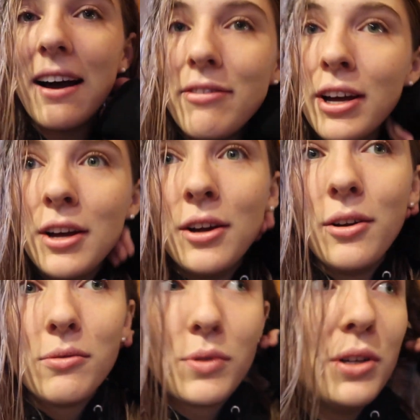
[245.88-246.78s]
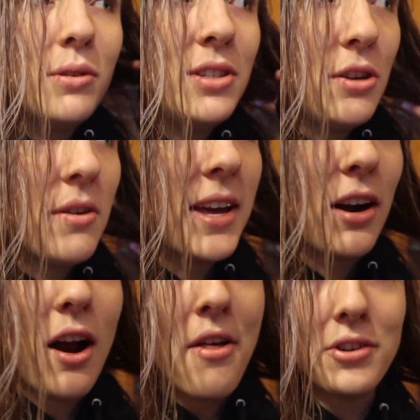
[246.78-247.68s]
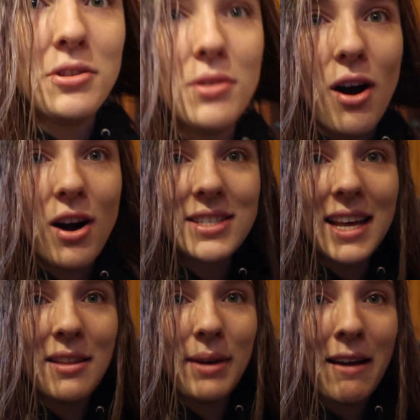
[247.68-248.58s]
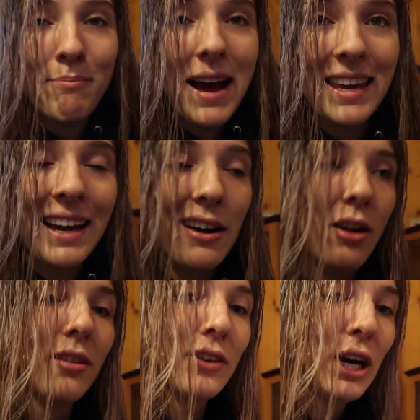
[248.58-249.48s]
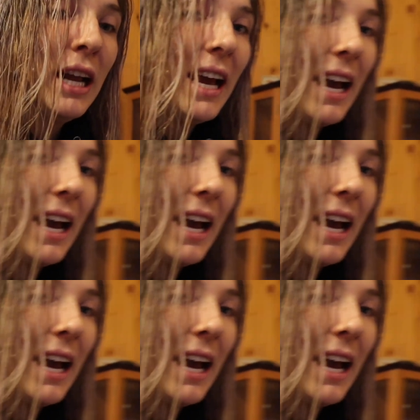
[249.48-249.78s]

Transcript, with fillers: have Rude, Dugan, our other two dogs, and then we have my cat, Oliver,